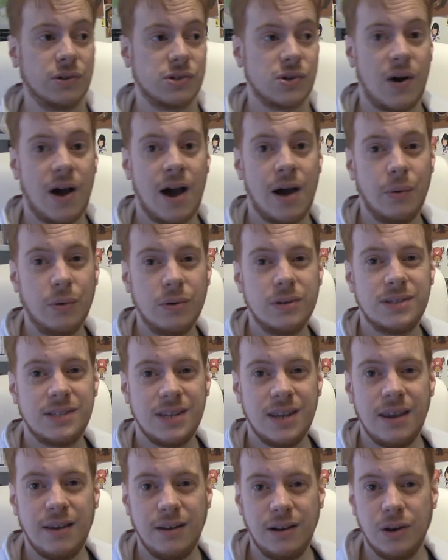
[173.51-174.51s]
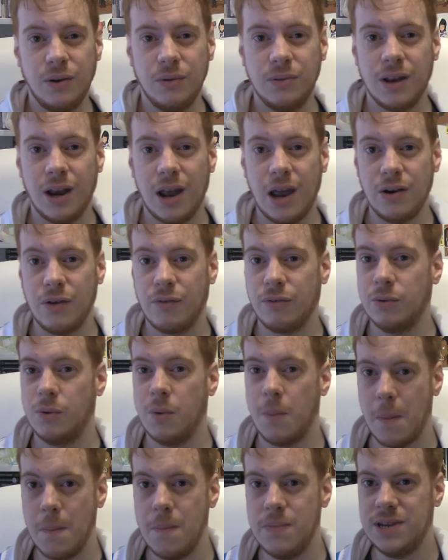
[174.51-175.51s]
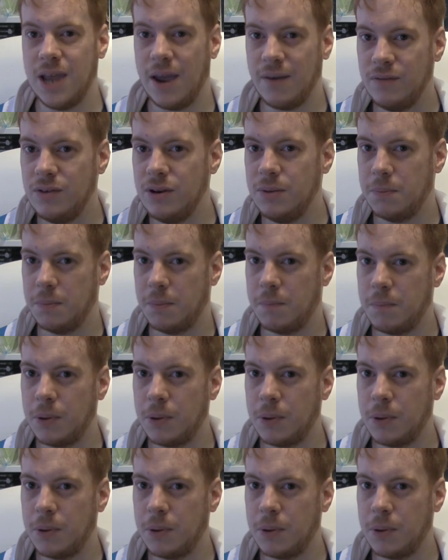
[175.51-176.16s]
So I would say including the light novel would definitely